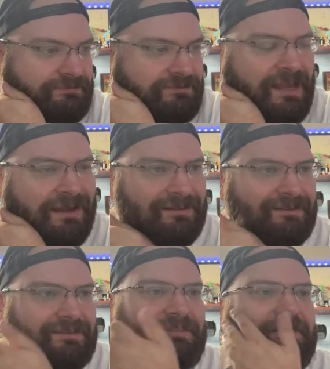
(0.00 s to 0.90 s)
Yeah,
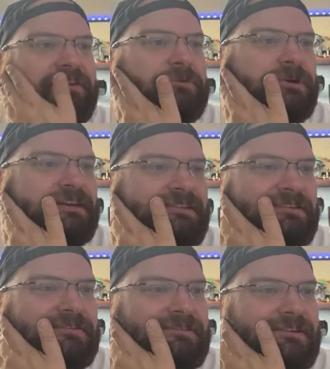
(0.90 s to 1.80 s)
no worries.
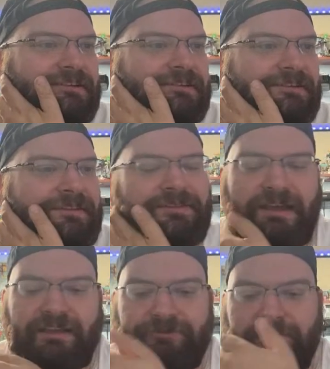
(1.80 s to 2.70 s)

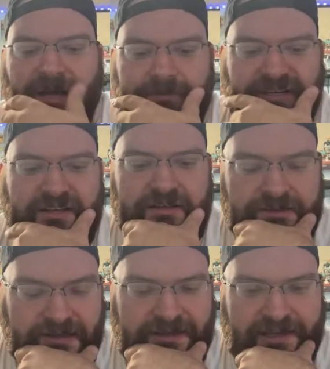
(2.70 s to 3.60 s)
Thank you for popping in
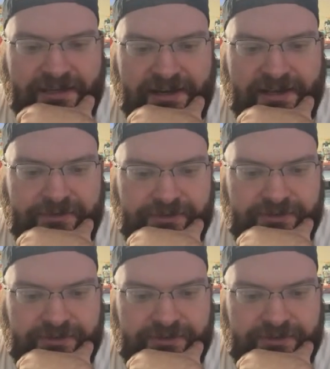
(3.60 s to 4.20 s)
and hanging out.